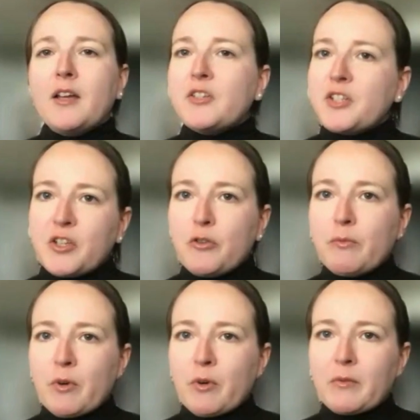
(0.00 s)
understand you've
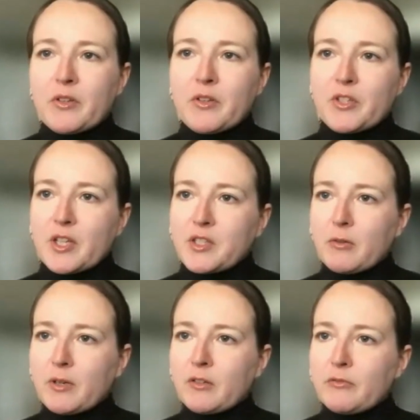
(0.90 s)
been working with your set
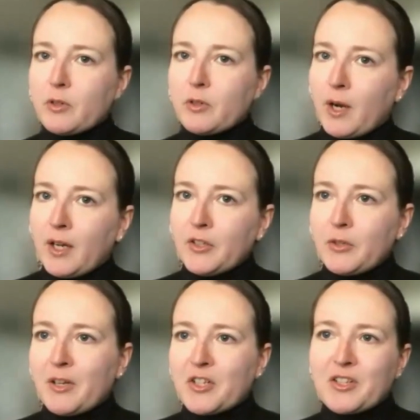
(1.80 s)
decorator for a while.
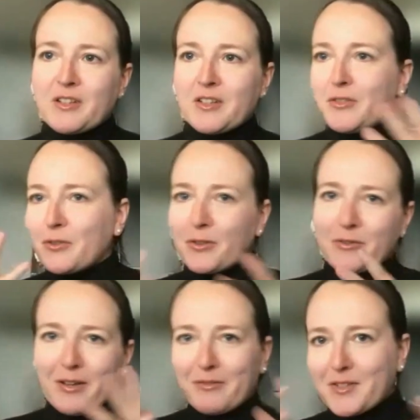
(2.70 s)
You mentioned that you sort
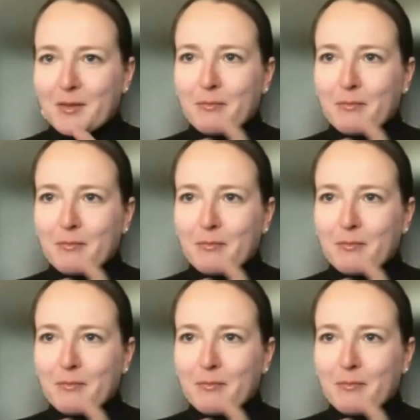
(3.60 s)
of have the same